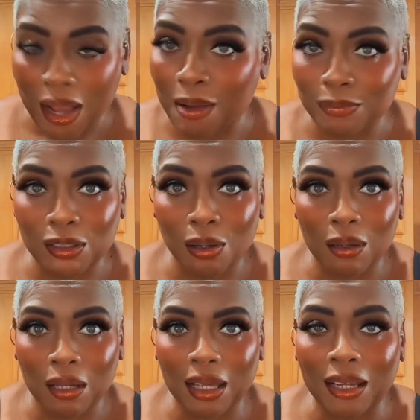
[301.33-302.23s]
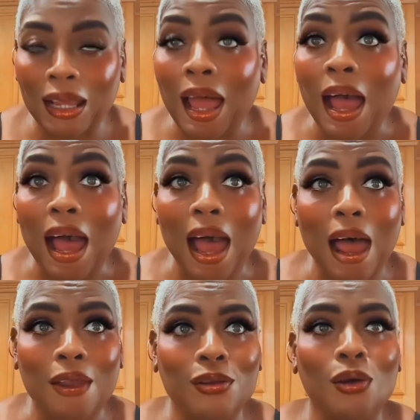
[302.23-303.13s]
I'm so glad.
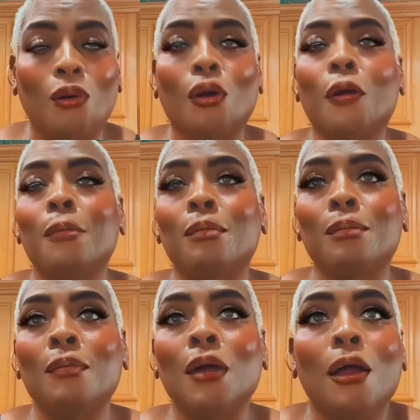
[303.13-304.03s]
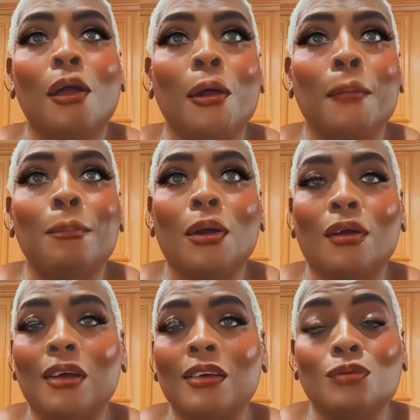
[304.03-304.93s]
I know her
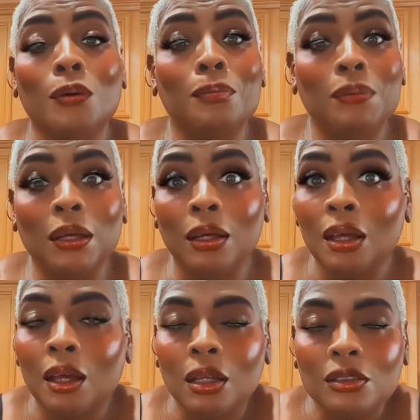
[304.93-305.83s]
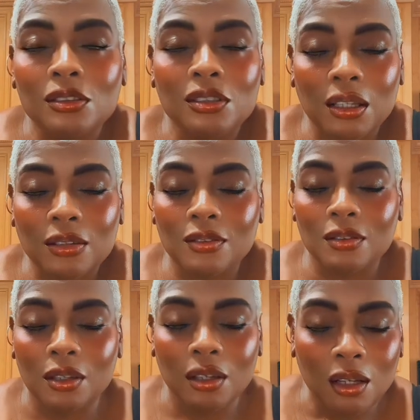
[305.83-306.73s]
parents would be just
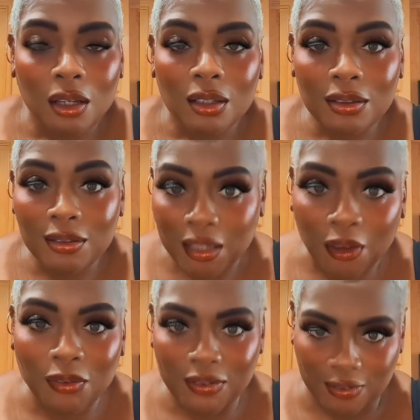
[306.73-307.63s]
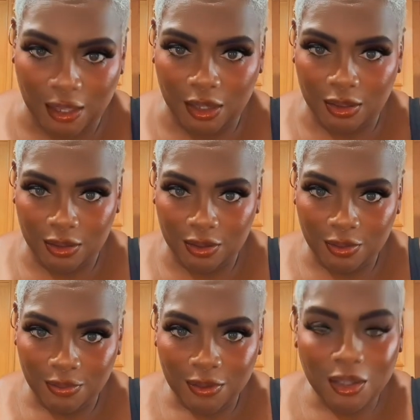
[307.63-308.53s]
devastated
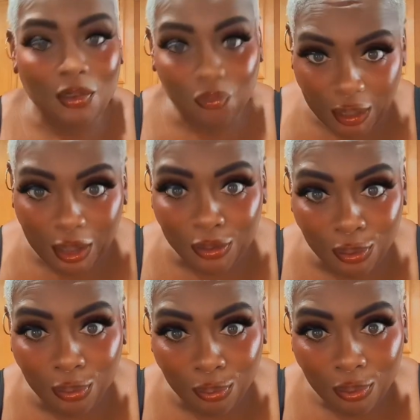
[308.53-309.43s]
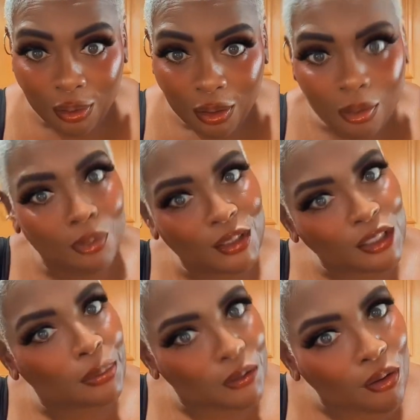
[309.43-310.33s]
if they knew what
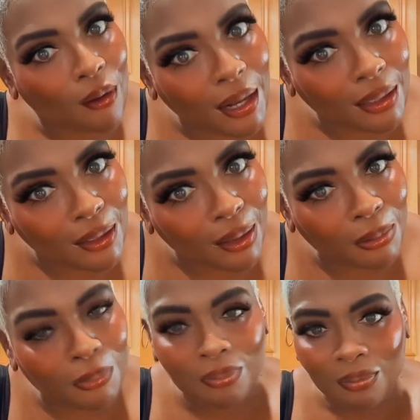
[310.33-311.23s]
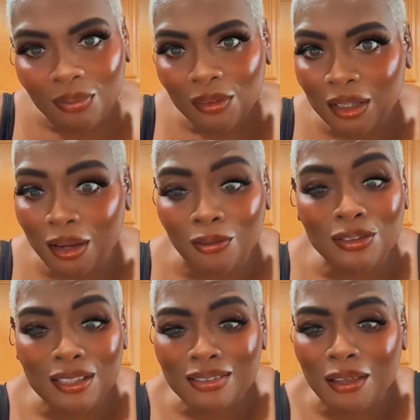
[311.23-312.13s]
she was trying to do. You know,
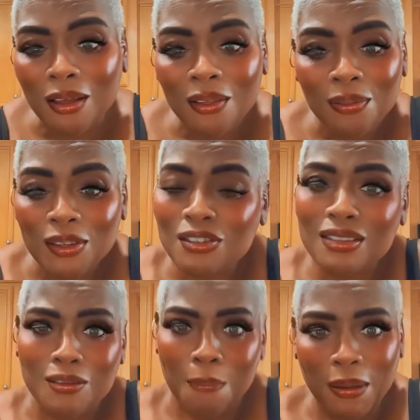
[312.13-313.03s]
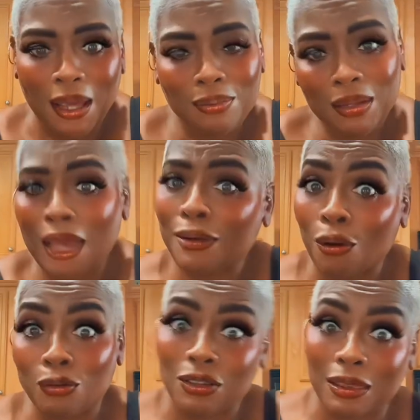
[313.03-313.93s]
she's a baby. I
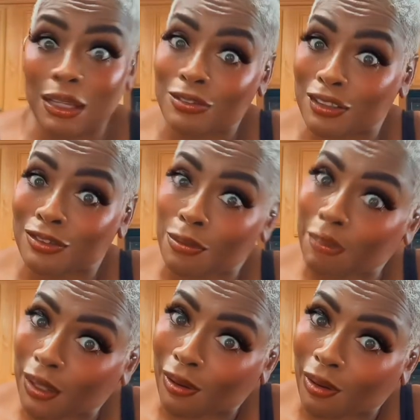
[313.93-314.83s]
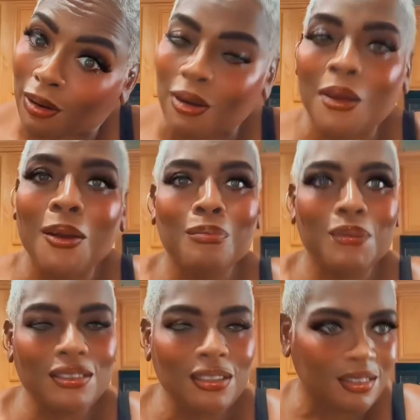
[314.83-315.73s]
know she thinks she's a big girl, but
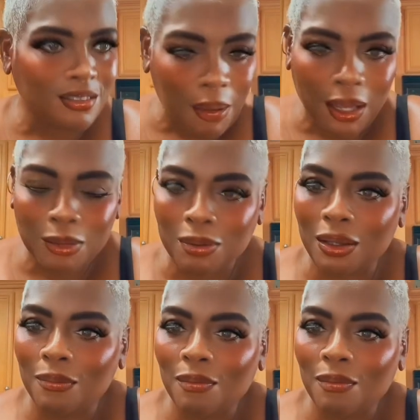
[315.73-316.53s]
she's a baby.